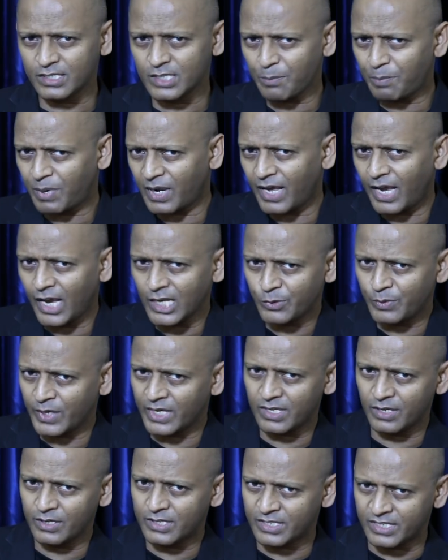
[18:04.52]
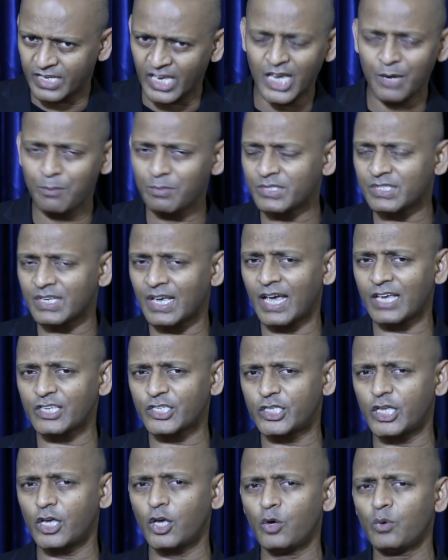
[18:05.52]
is a place where it seems as
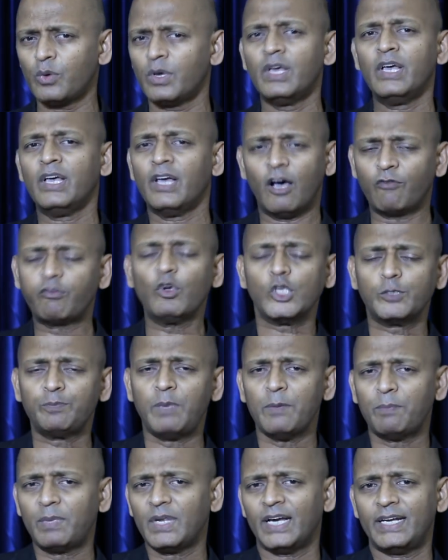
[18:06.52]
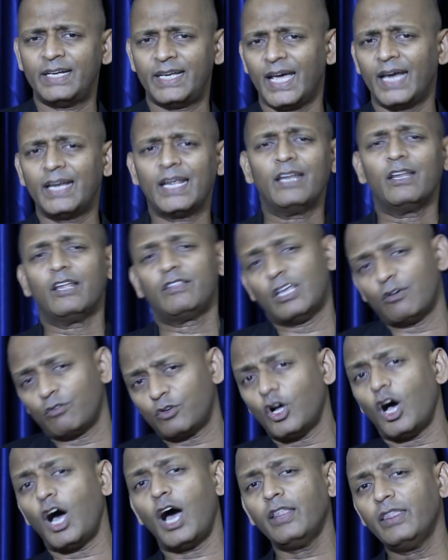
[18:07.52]
though, of course, people are dead and they've
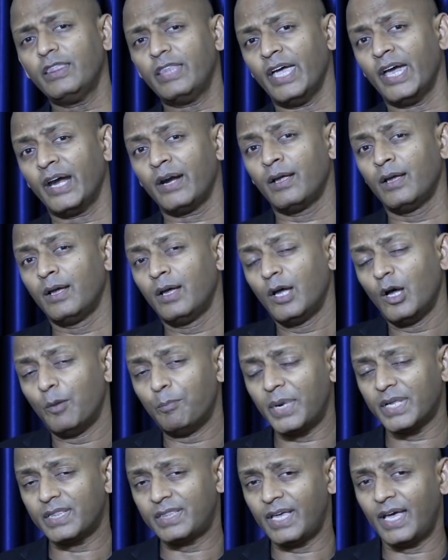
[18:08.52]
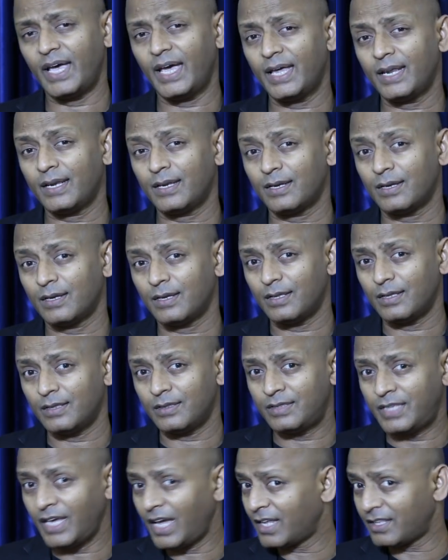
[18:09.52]
gone there, but then
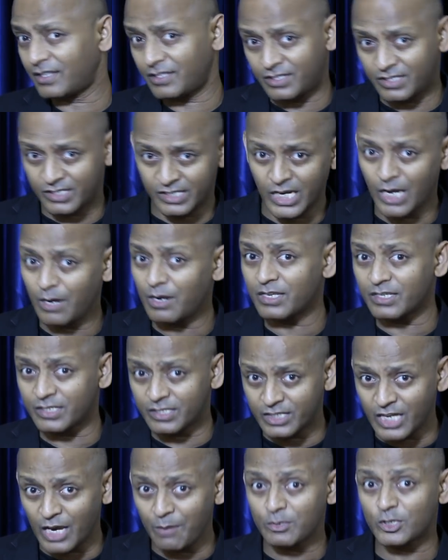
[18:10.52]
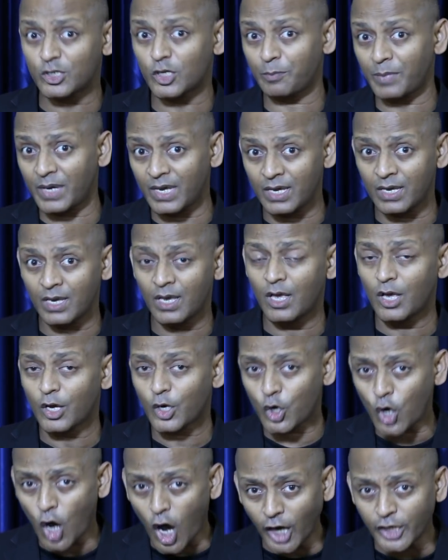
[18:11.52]
they still seem to be
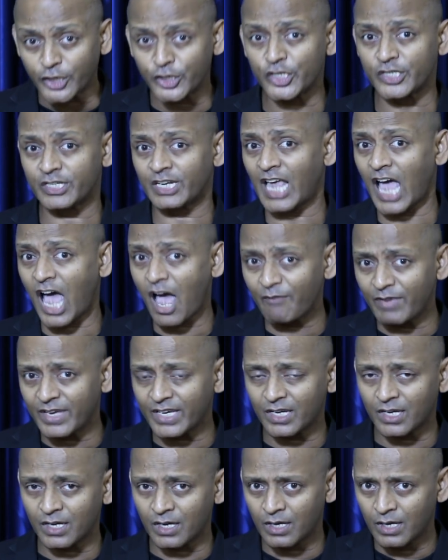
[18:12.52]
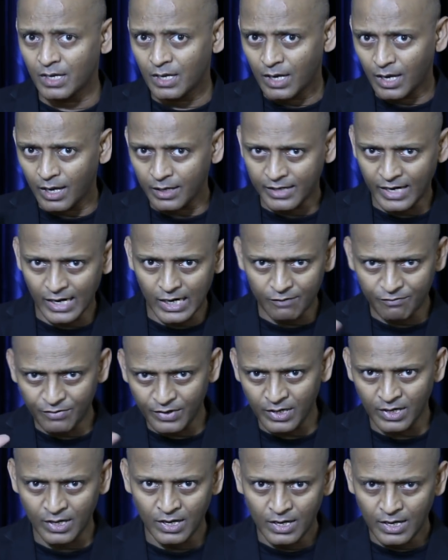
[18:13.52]
conscious and having a kind of
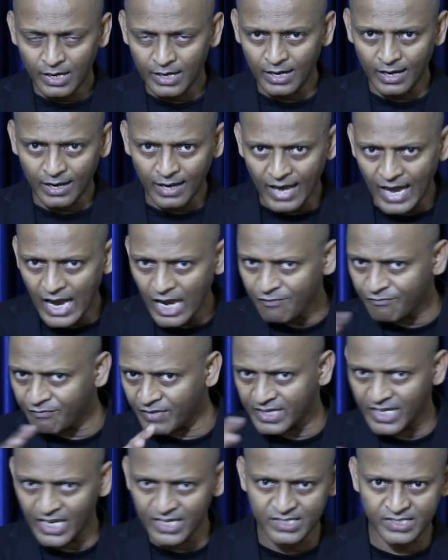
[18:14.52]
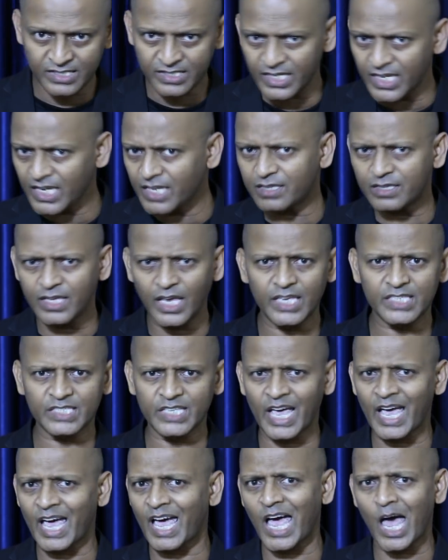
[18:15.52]
a life where they see things
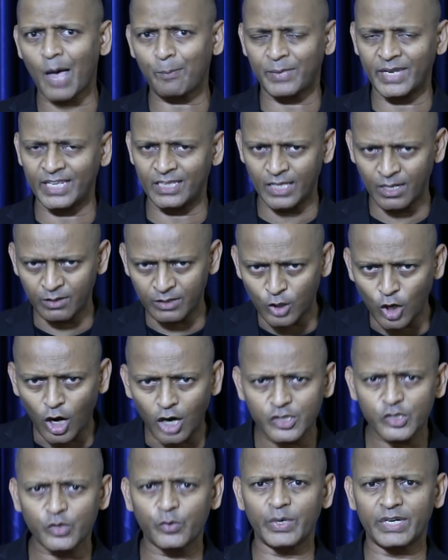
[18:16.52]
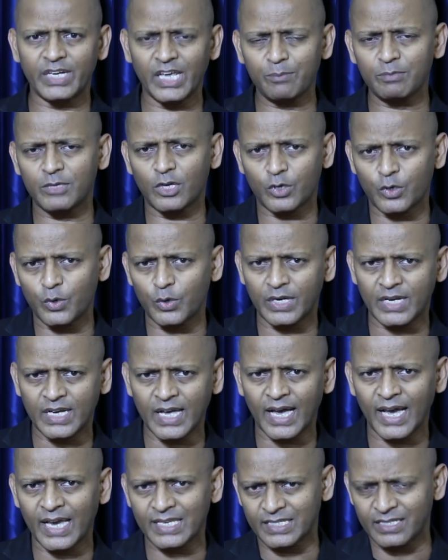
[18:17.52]
are happening, that God is going to redeem the good
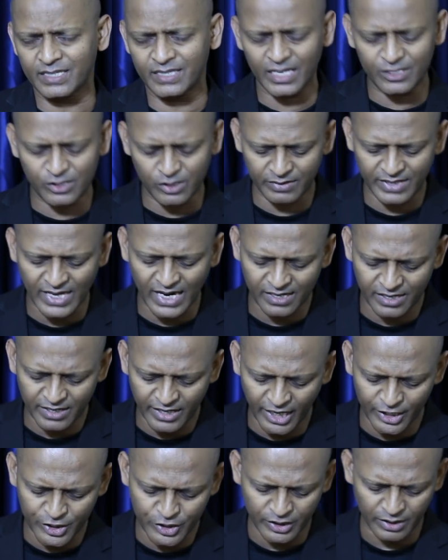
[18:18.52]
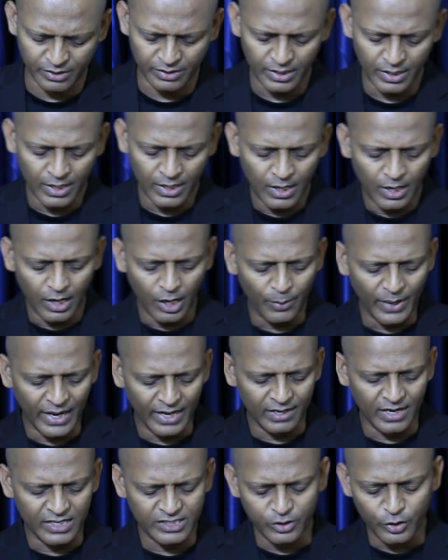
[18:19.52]
guys and things of that nature. All
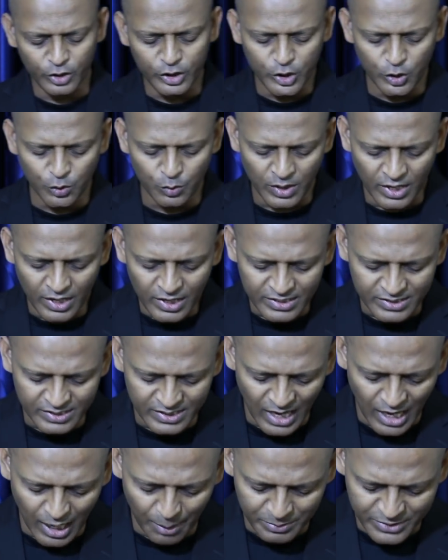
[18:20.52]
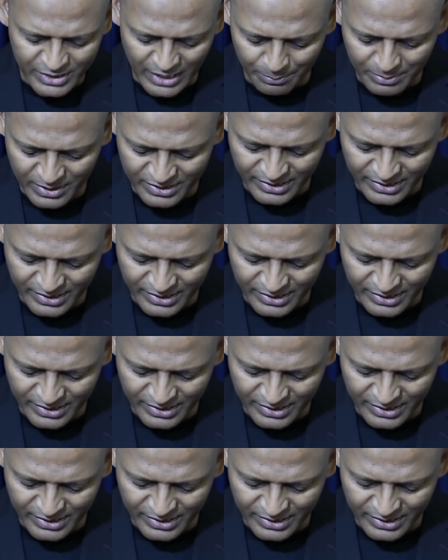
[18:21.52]
right, let's look into Psalm chapter